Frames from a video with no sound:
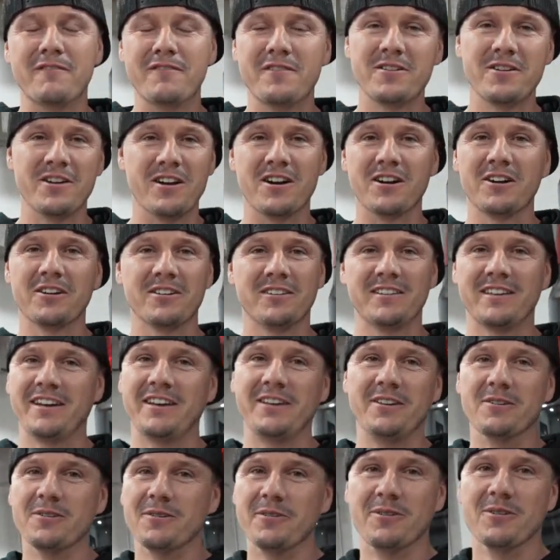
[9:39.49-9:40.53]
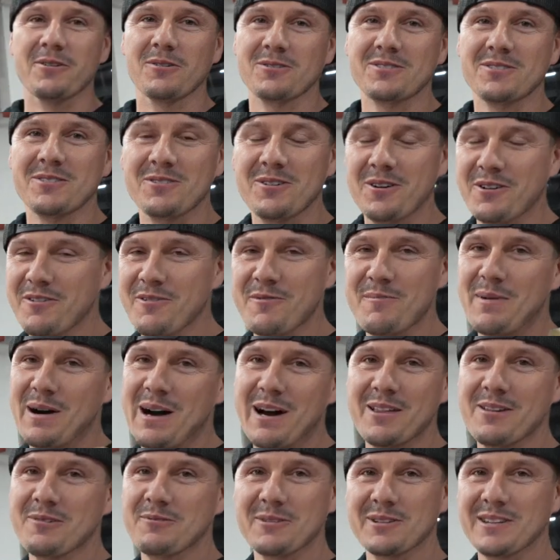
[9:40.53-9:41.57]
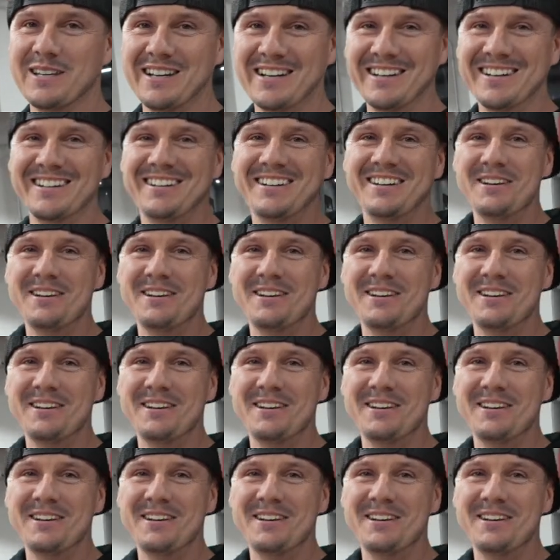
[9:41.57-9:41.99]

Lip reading: If you're younger than that, you don't know, so don't even bother with that.